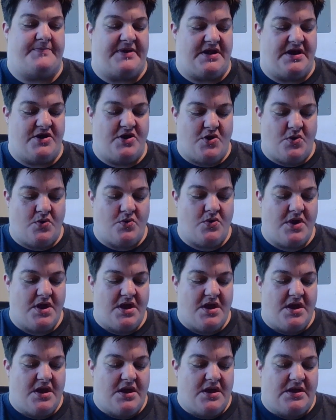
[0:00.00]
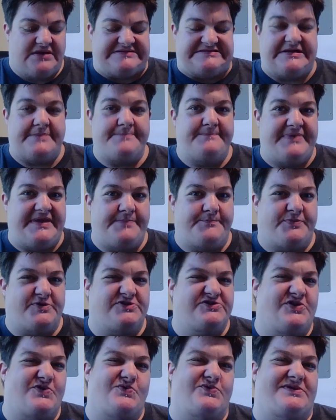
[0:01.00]
And I know some
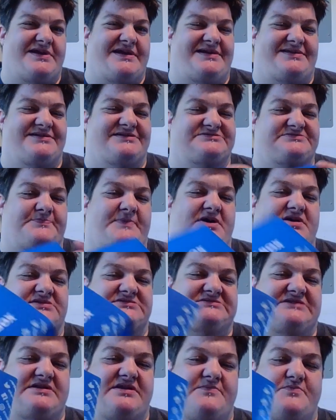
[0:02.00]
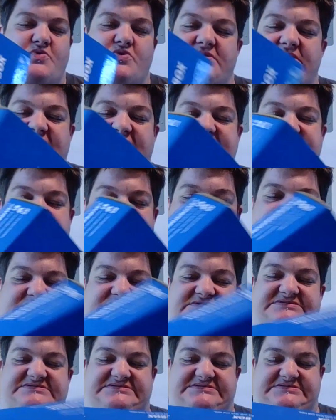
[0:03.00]
people don't like this box anymore. They said it
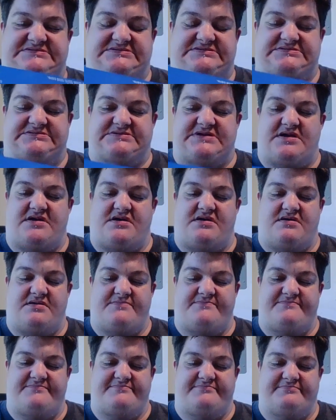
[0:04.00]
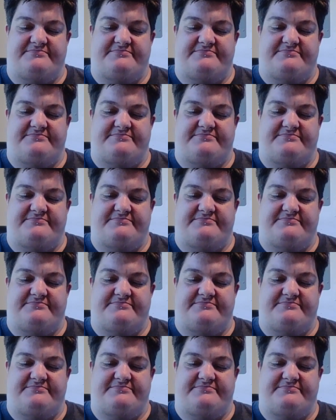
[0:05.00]
was kind